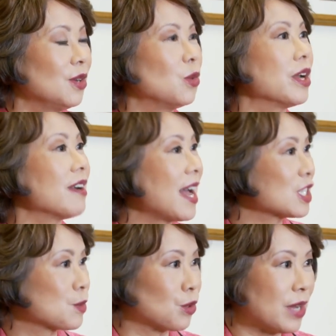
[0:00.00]
We are
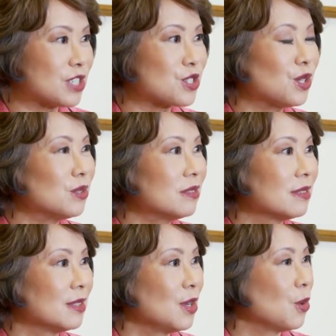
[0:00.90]
aspirational,
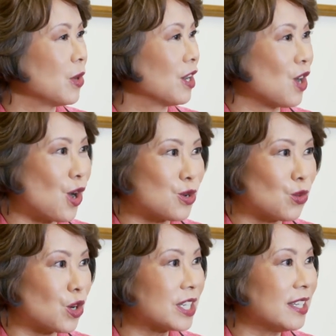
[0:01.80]
we are
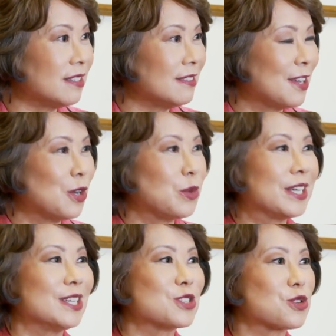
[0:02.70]
hardworking, we
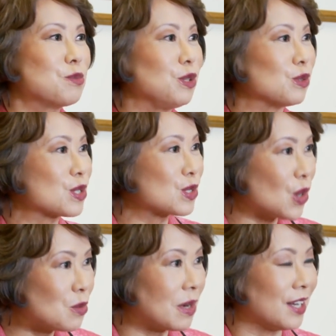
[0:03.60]
contribute
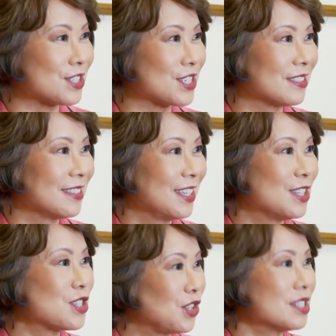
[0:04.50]
so much
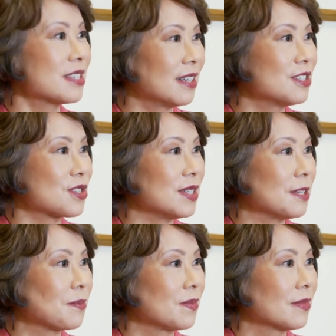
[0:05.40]
to this
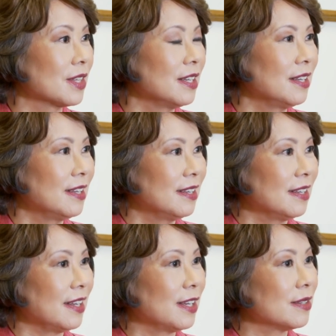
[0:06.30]
country.
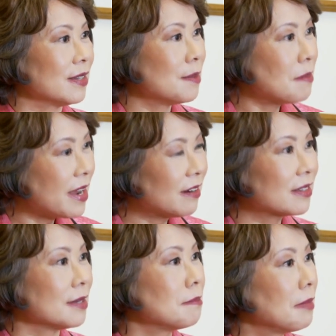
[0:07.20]
And
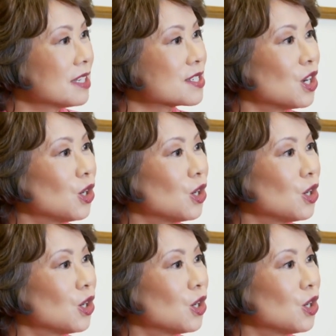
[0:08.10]
America must